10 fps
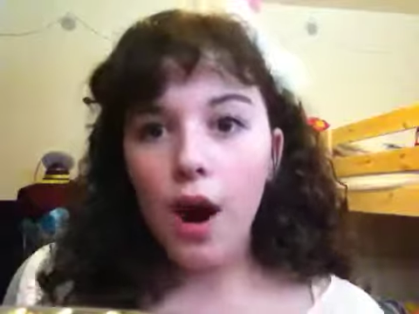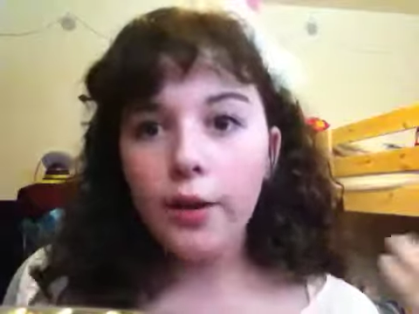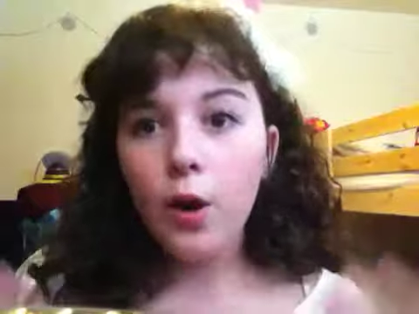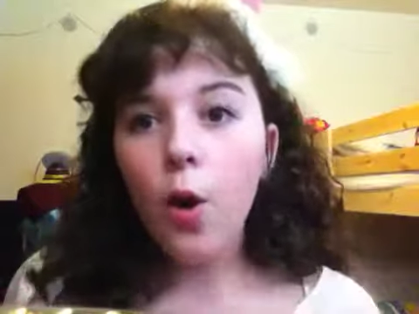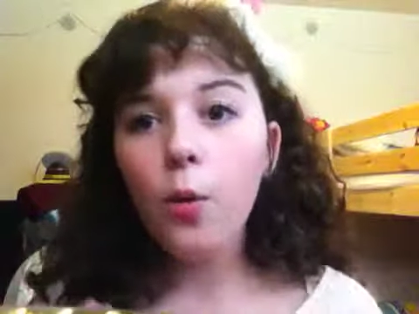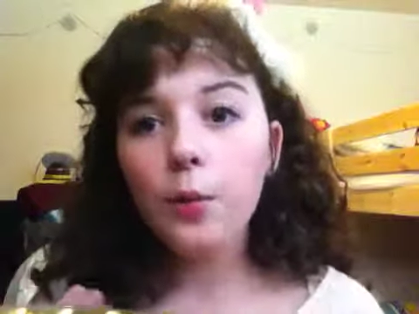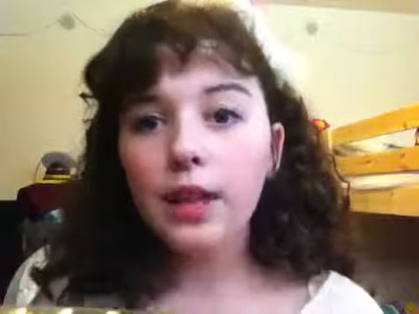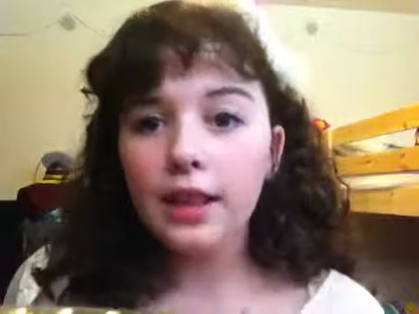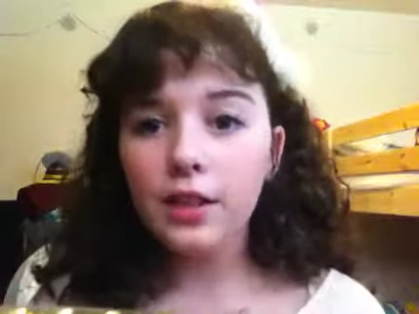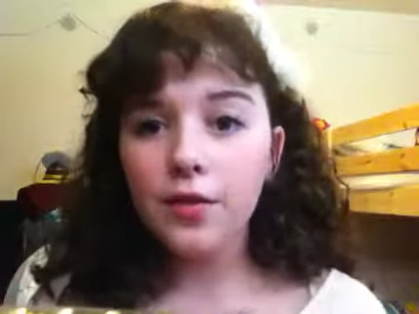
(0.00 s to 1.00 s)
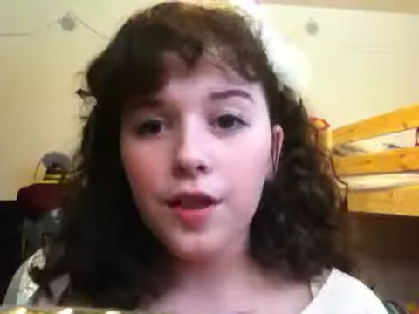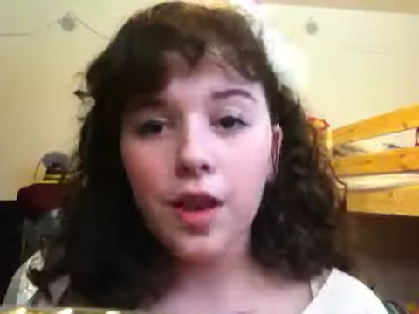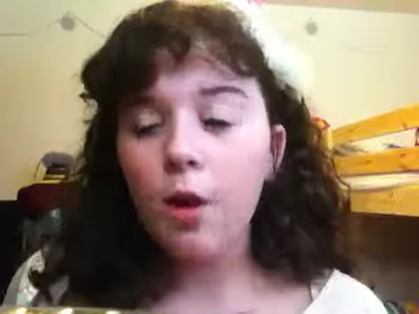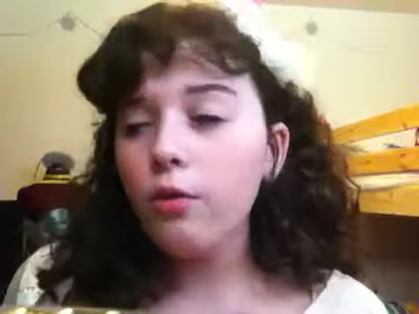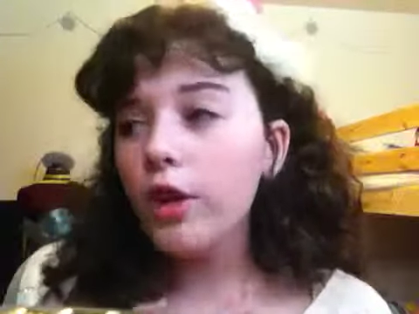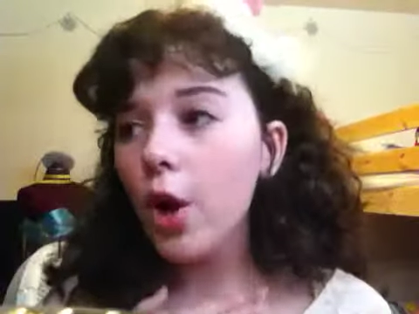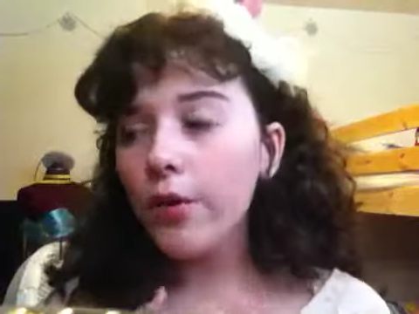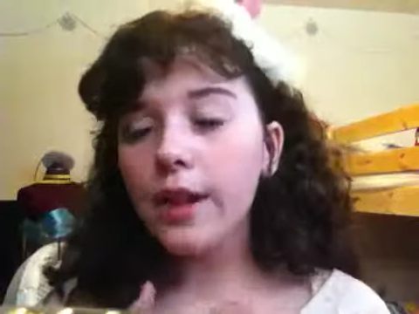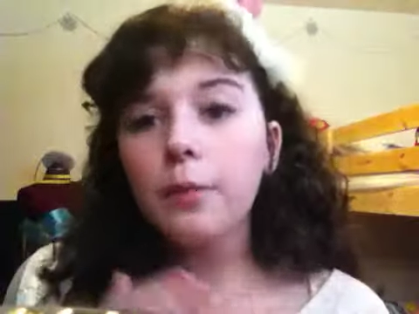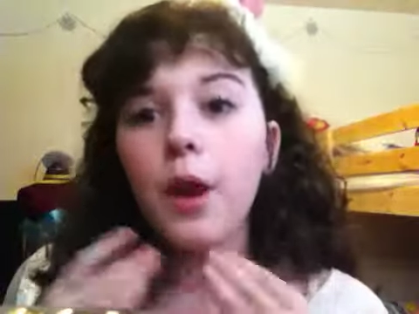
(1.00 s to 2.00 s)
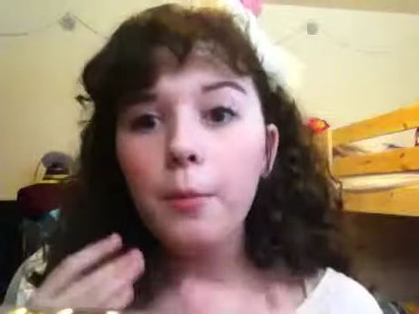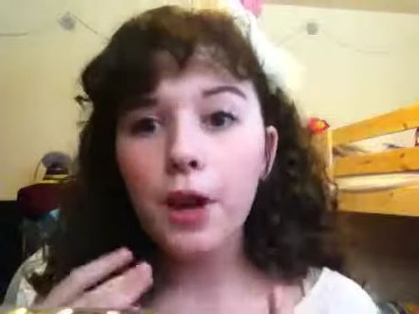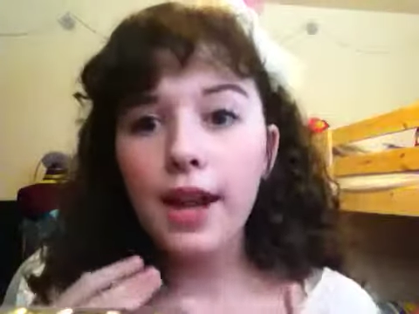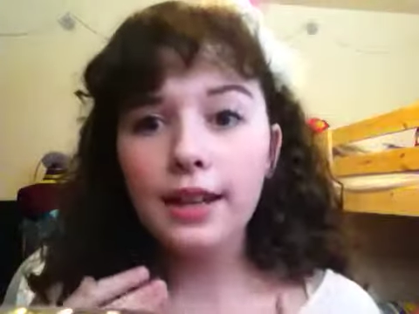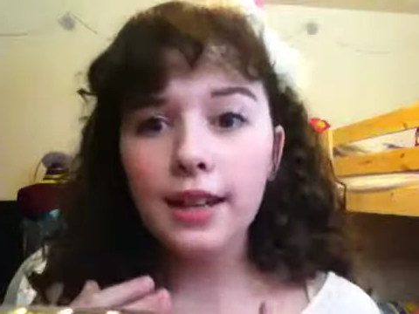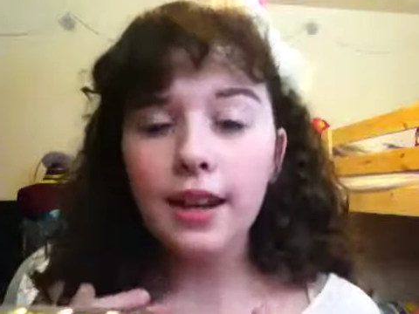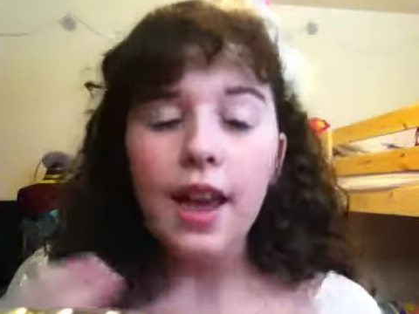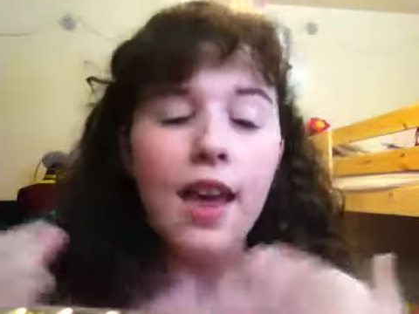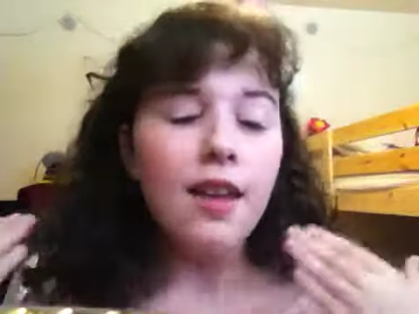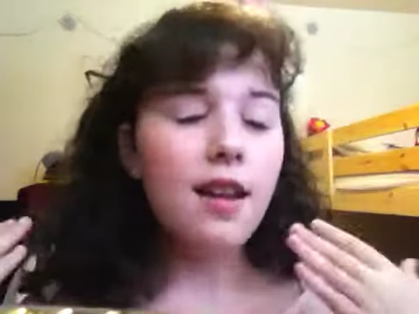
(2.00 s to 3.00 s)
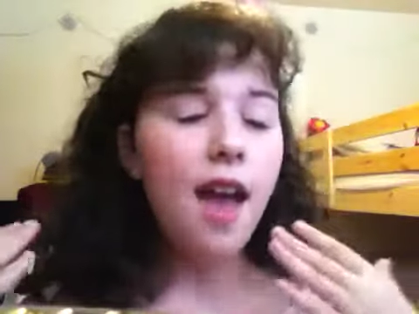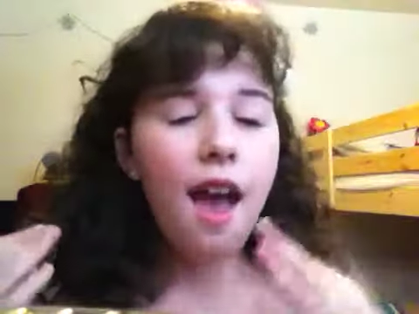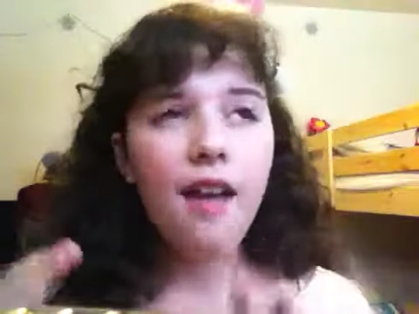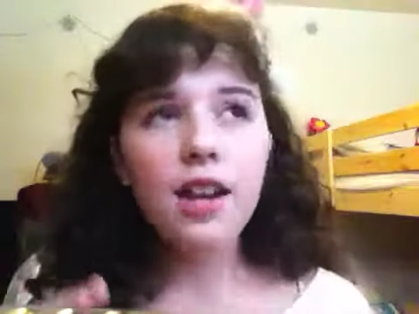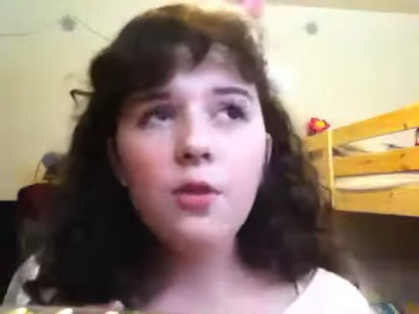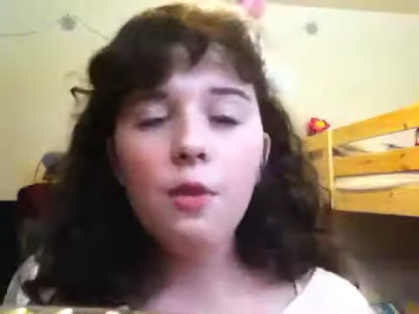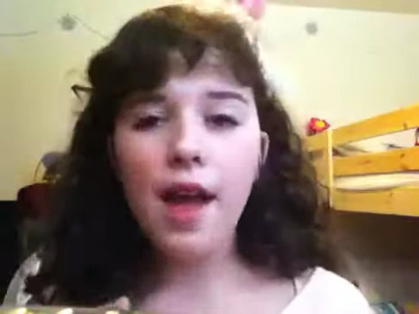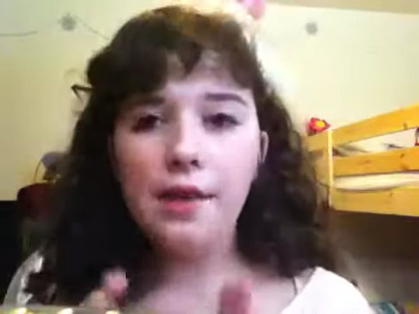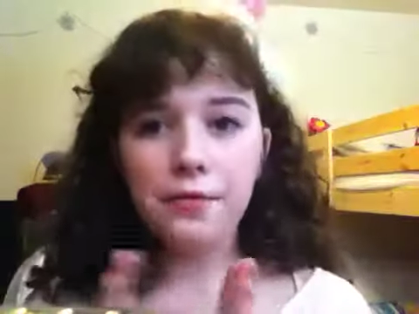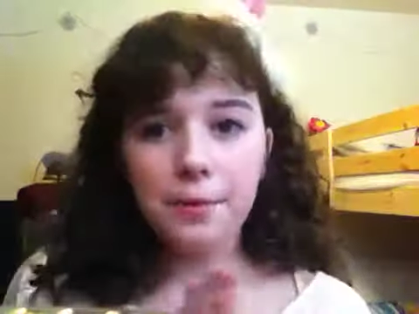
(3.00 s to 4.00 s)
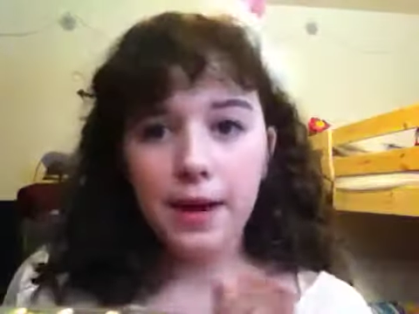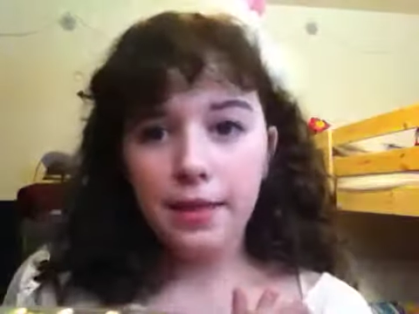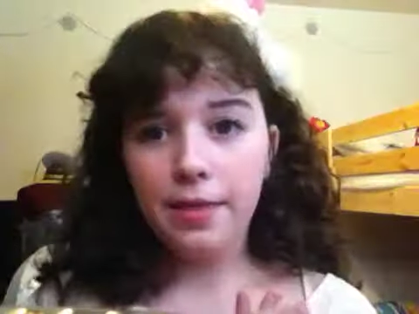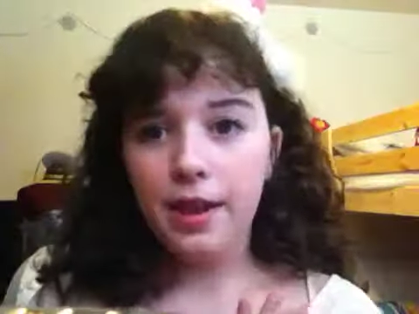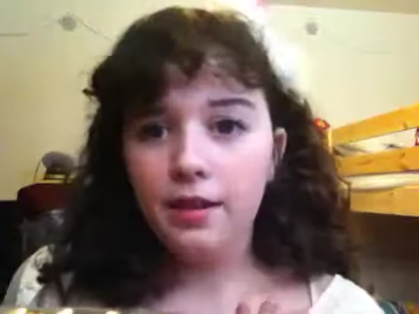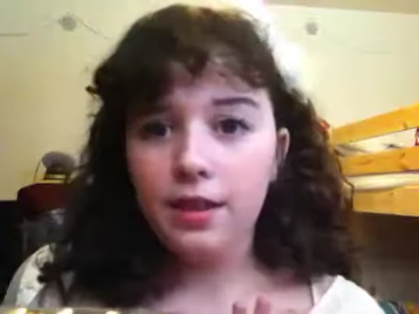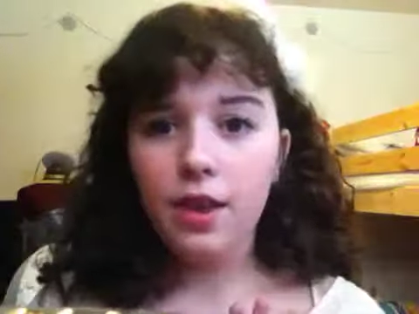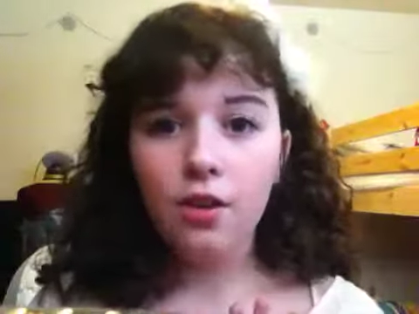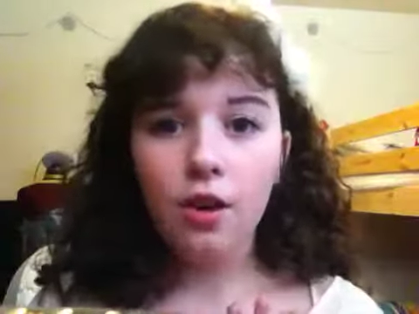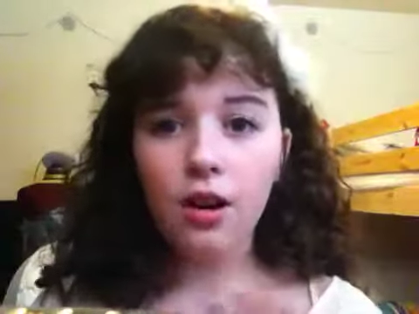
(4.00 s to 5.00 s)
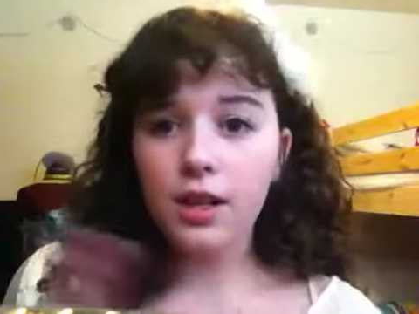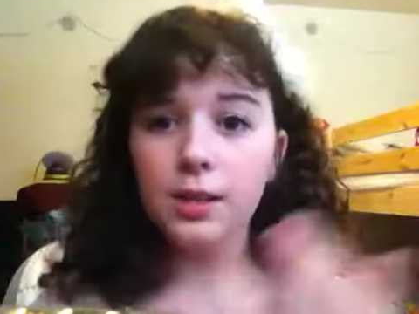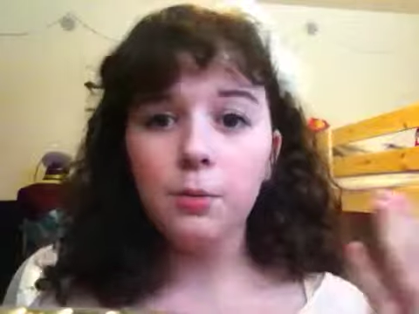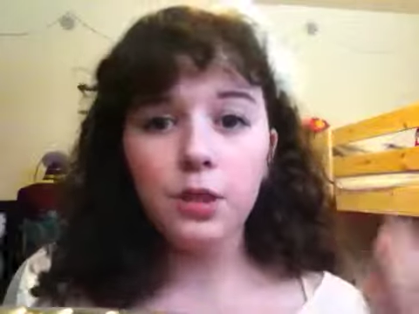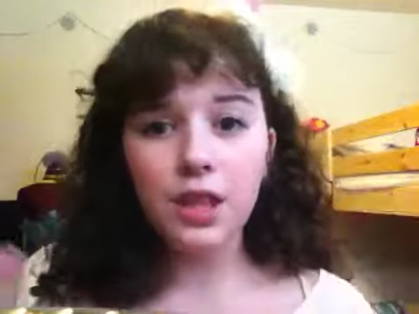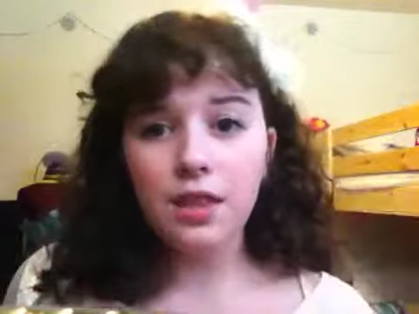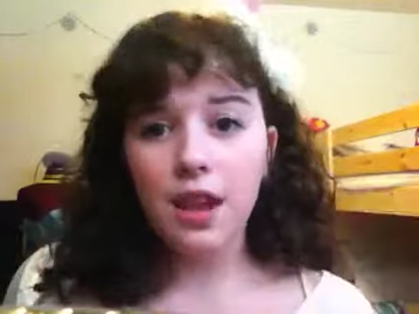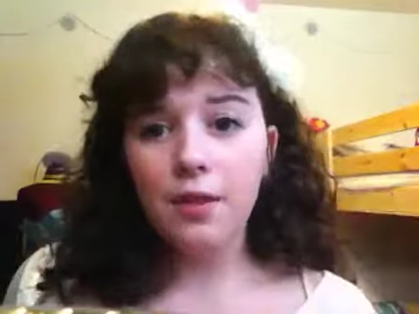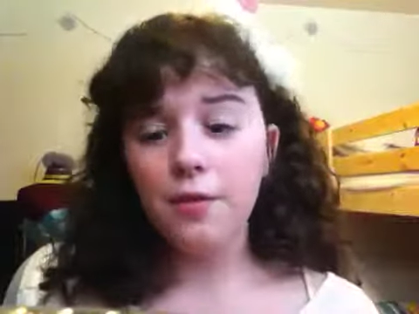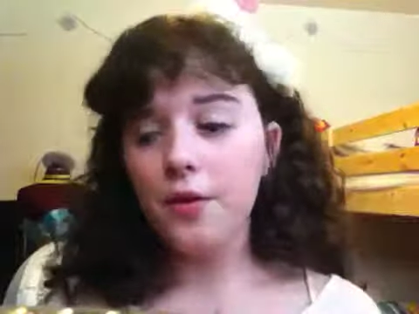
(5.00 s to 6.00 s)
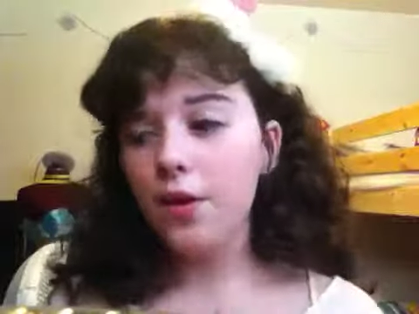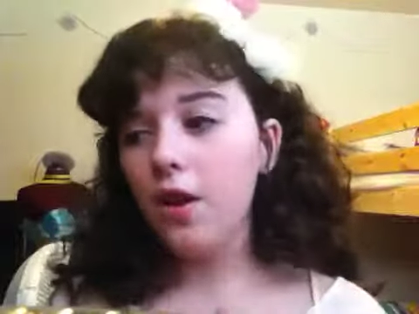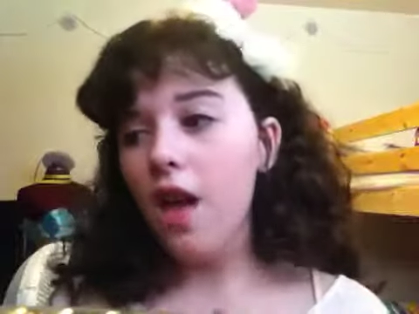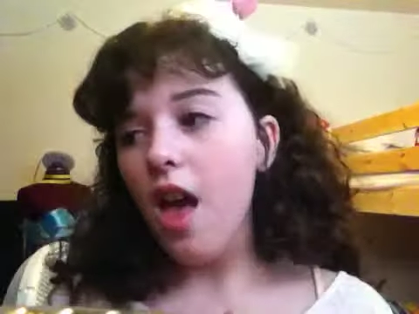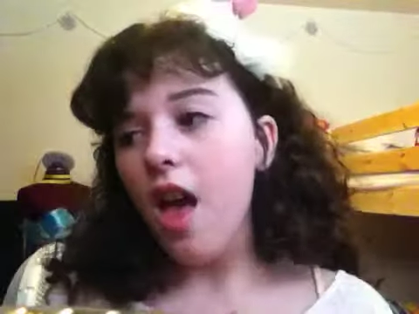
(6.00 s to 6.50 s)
I hope you like this video. Know that I'm not bragging in any way for my things at all, because I'm really thankful.